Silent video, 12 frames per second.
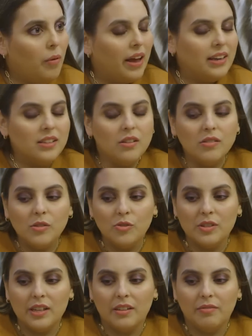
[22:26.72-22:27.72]
and it's also
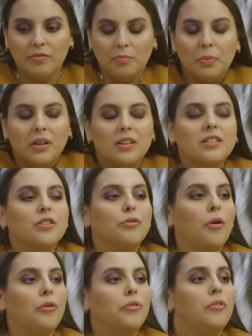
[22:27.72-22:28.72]
just like because there
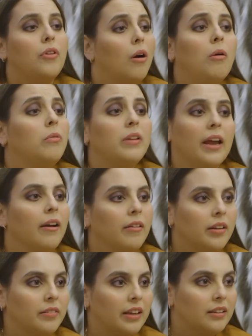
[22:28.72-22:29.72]
are no
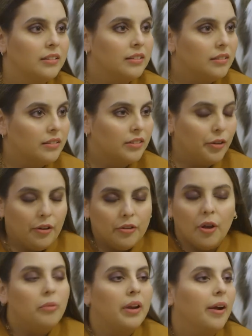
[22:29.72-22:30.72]

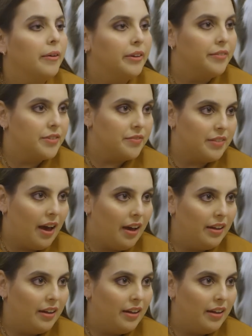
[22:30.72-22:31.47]
narratives of that.